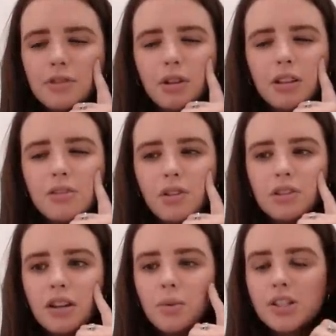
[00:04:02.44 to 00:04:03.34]
Flawless
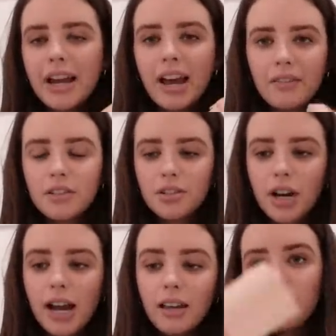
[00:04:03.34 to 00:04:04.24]
Filter, which I haven't
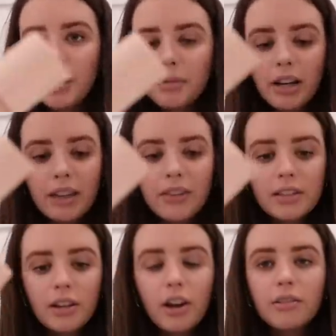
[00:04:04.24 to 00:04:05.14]
tried, but I'm I'm gonna give
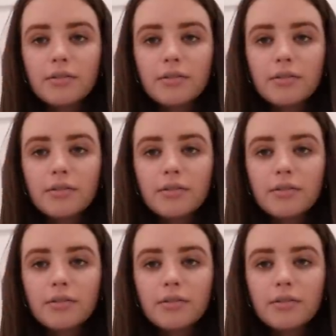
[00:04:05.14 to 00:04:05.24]
this a go.